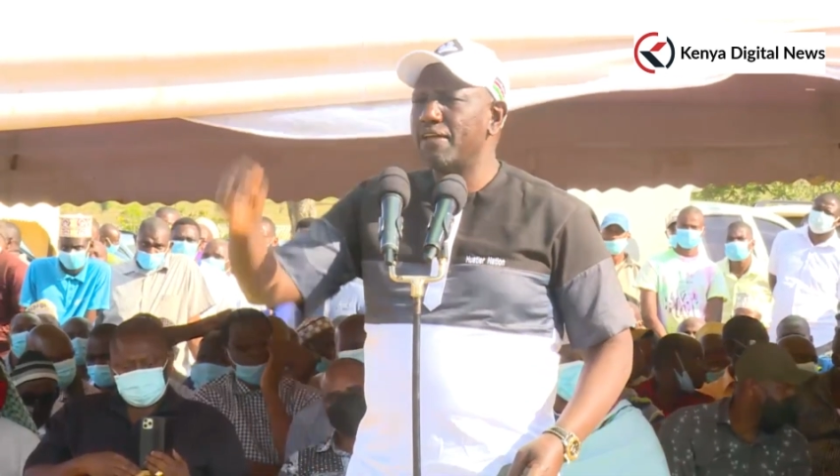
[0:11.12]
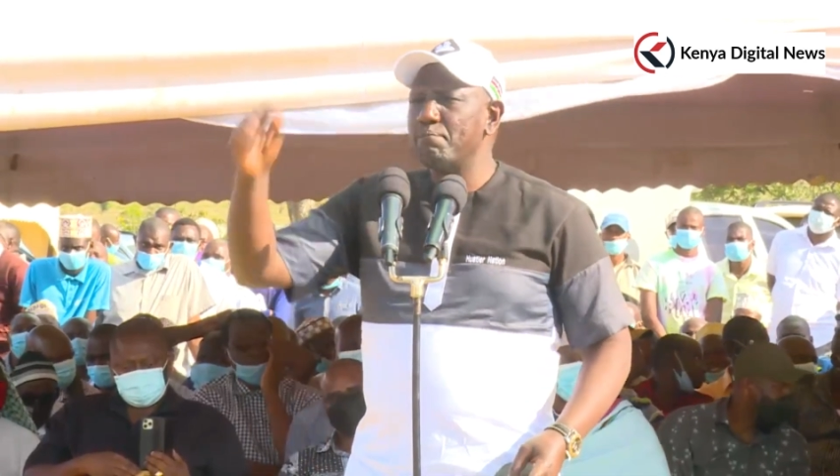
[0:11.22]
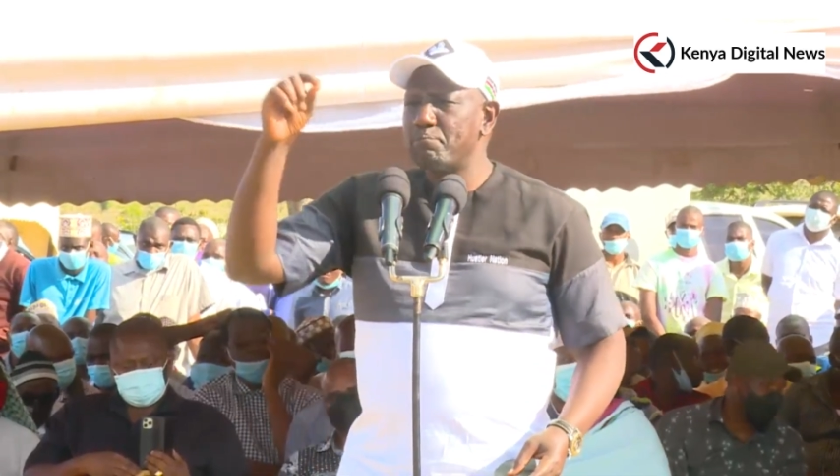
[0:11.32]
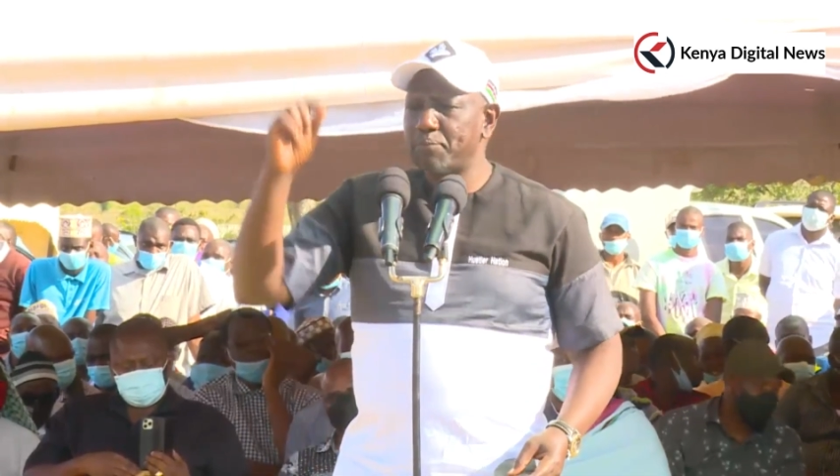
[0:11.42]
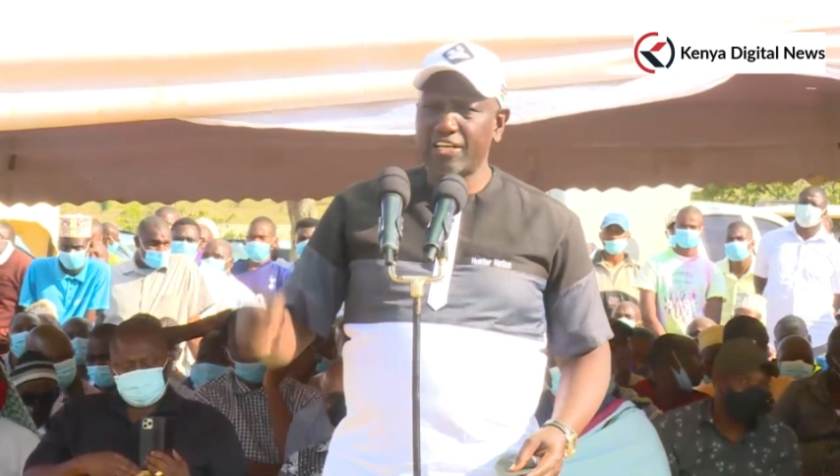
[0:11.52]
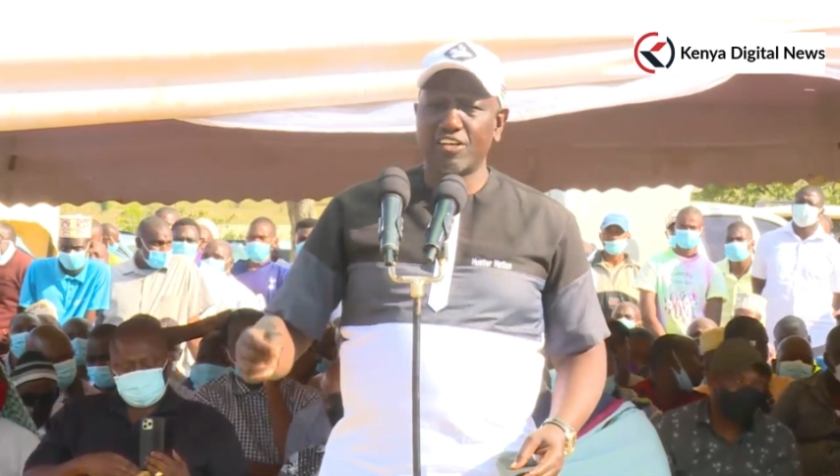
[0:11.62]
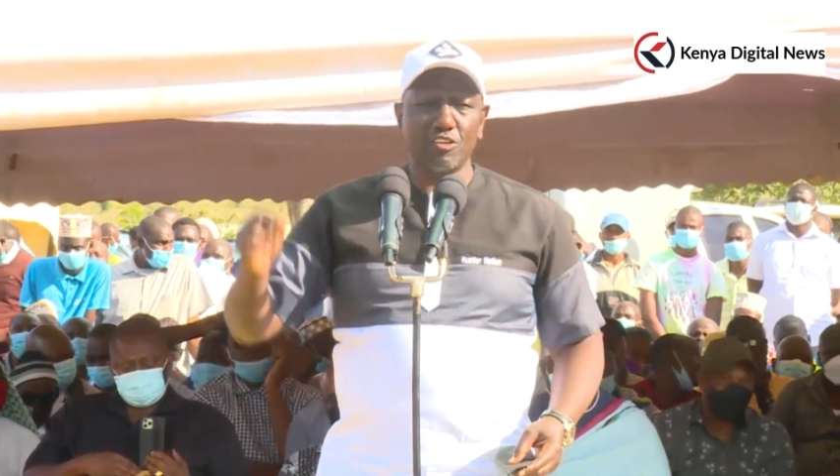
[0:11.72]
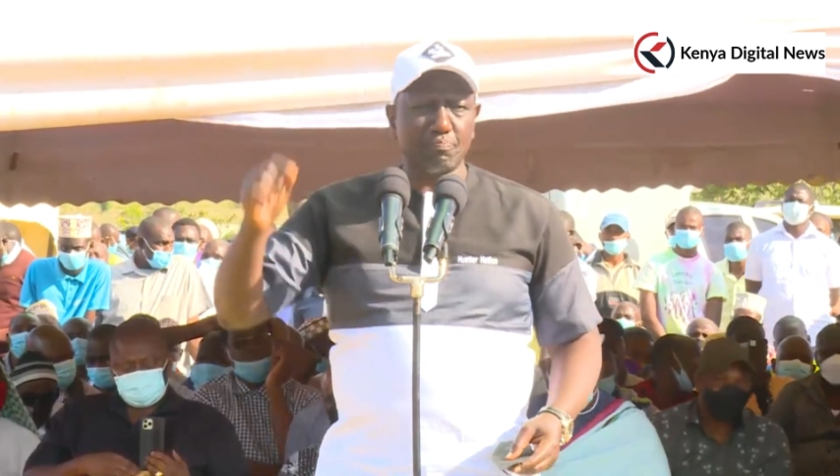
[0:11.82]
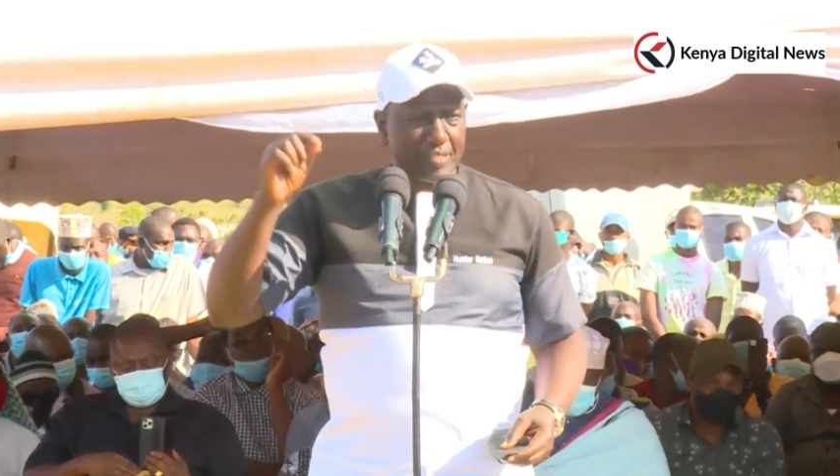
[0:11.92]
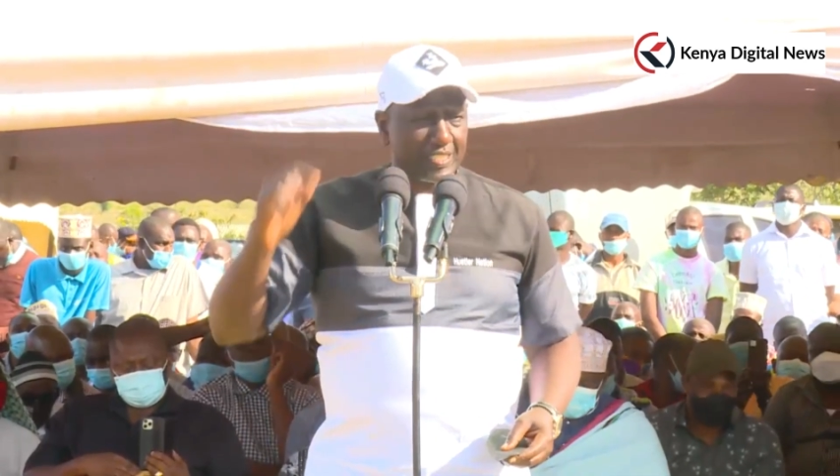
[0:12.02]
imperial
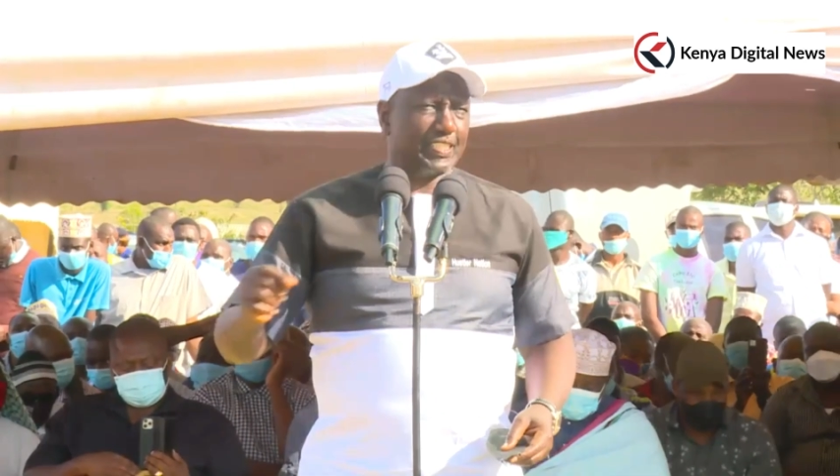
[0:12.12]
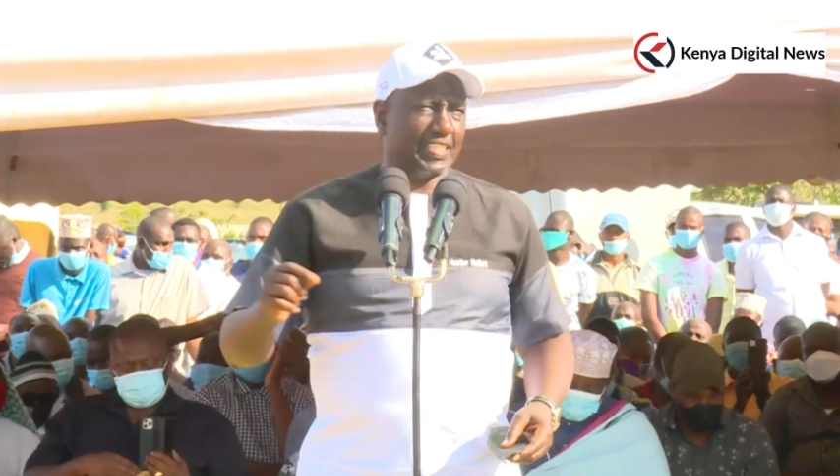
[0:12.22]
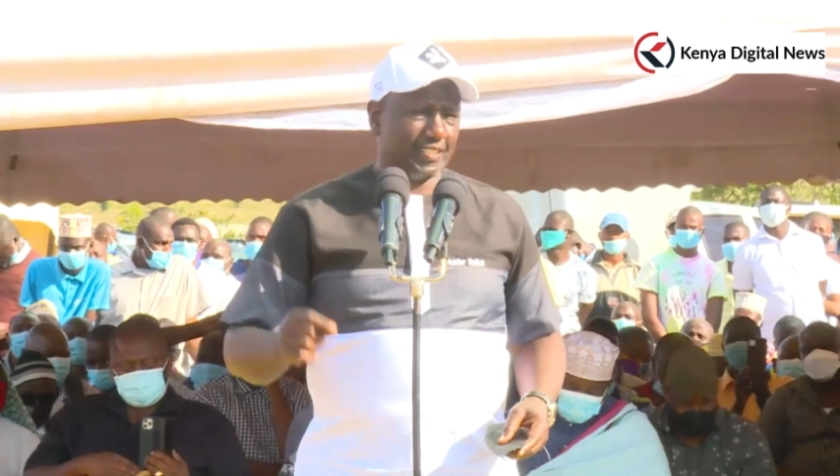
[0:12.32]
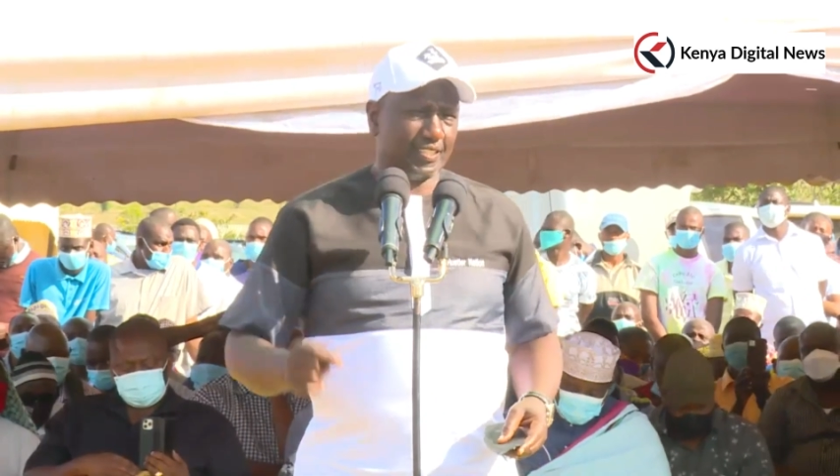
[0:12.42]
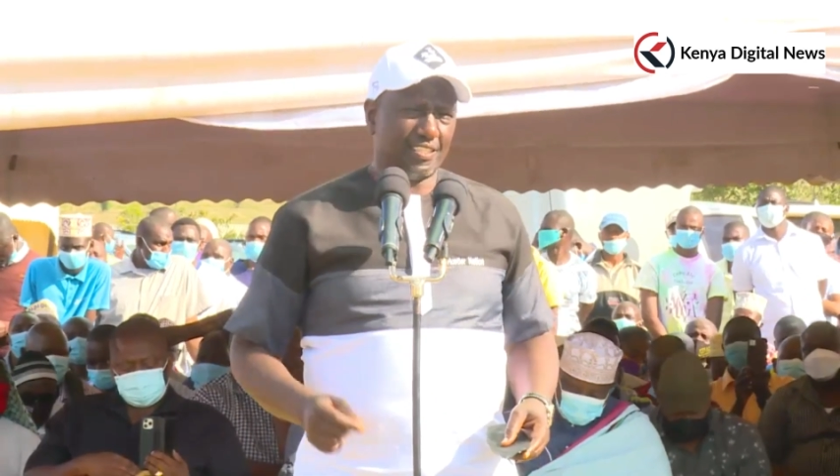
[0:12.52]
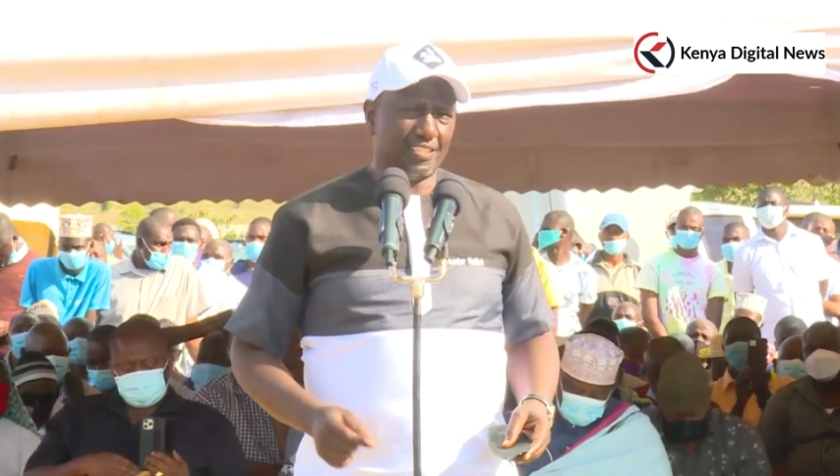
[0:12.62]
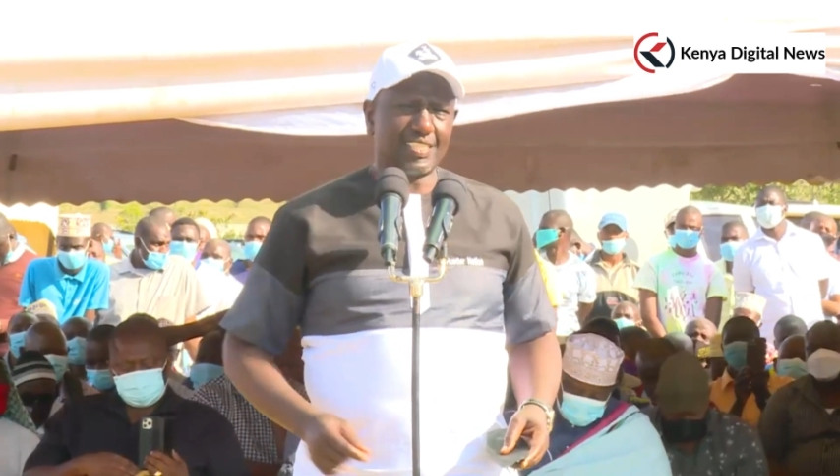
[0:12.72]
presidency